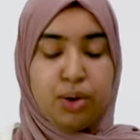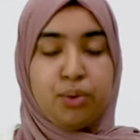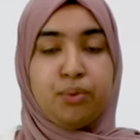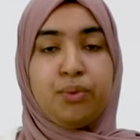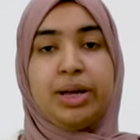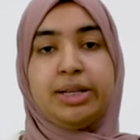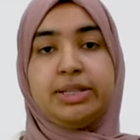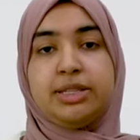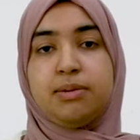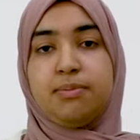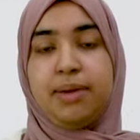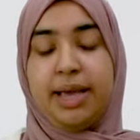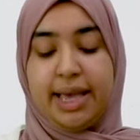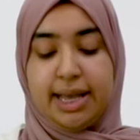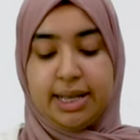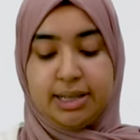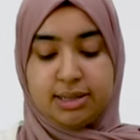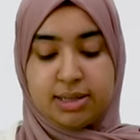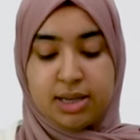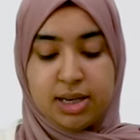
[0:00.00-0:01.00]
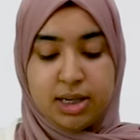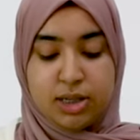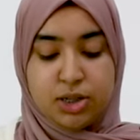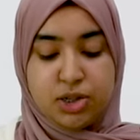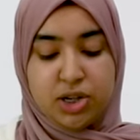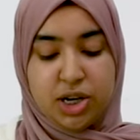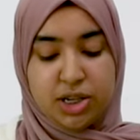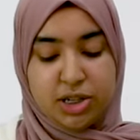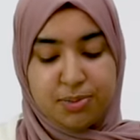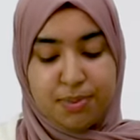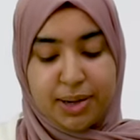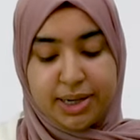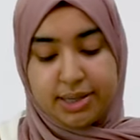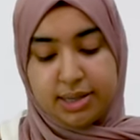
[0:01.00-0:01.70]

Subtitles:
Random hands touched my